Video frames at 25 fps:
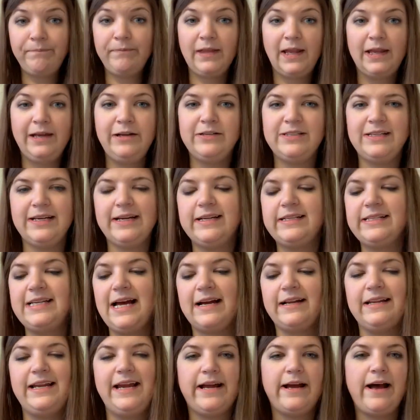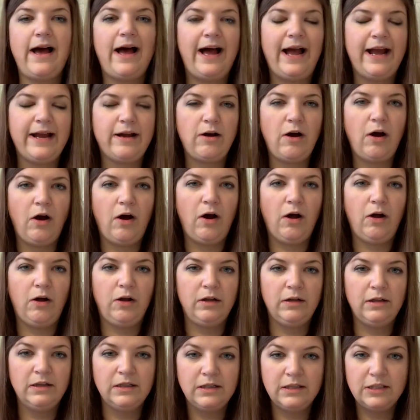using a technique I
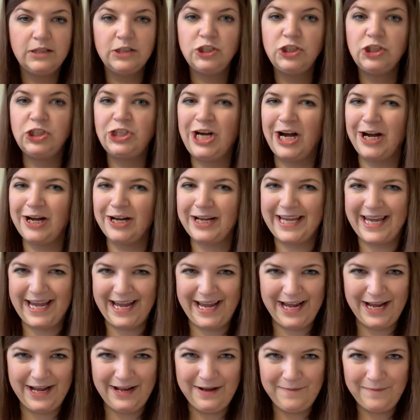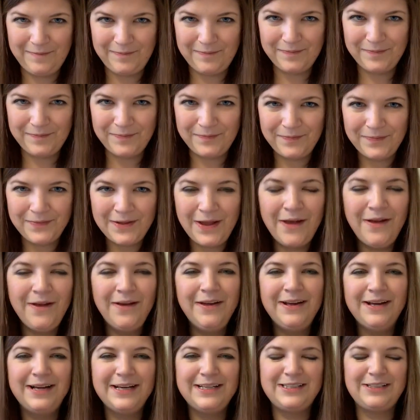call chunking.
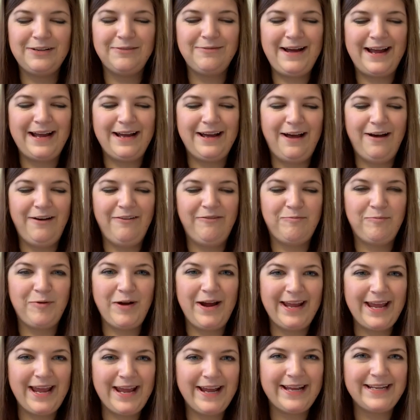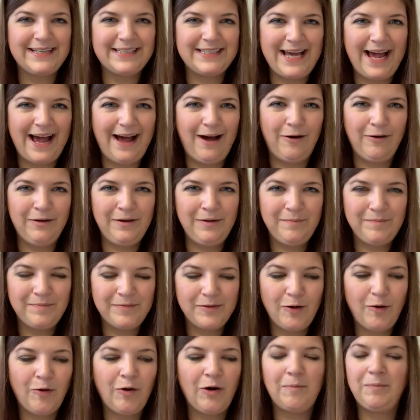Is a way of breaking it
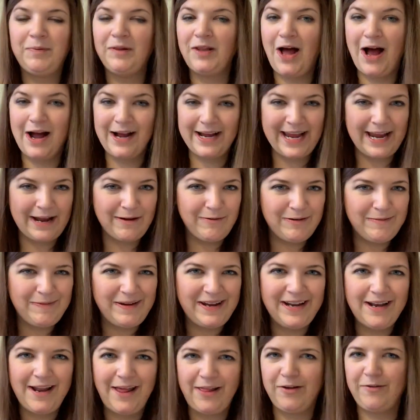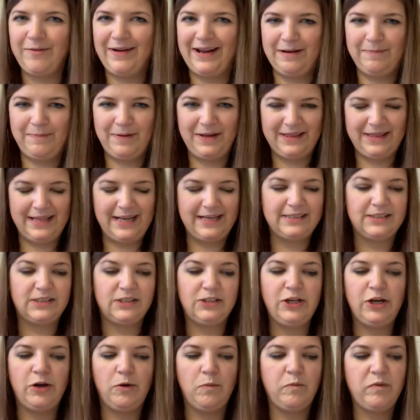down, or blocking would be another way to put this.
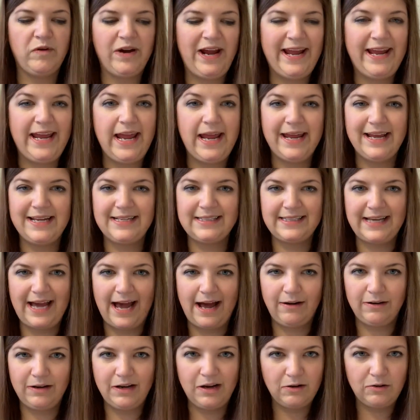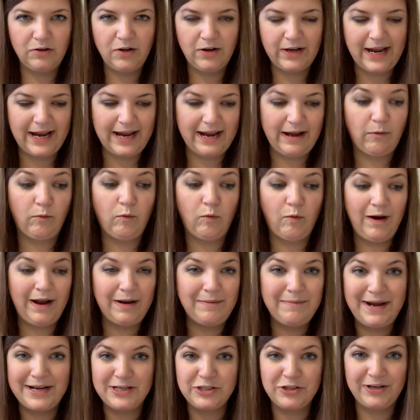So you're breaking it down. You're looking at
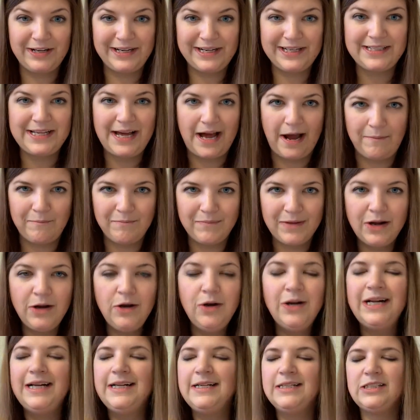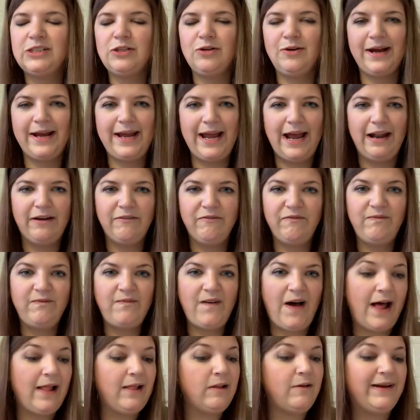one measure at a time. So again,
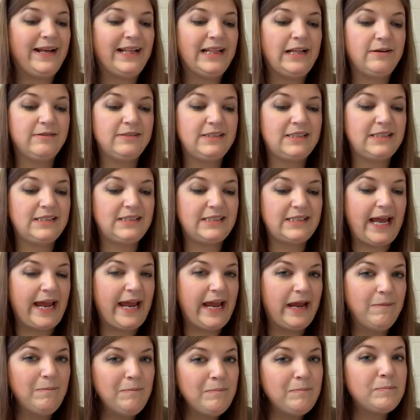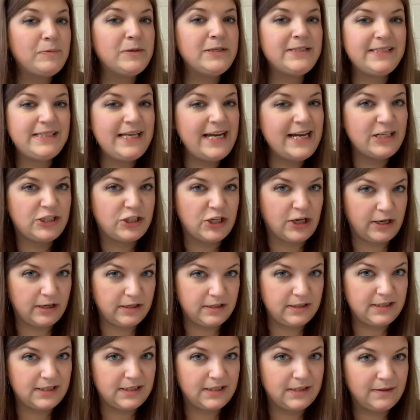following those same
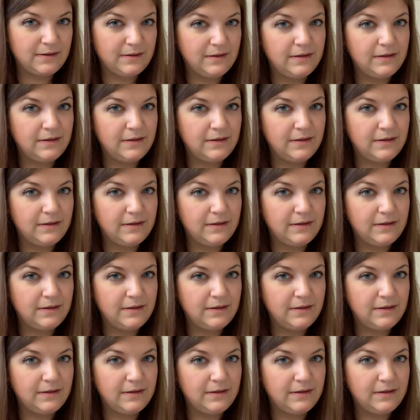procedures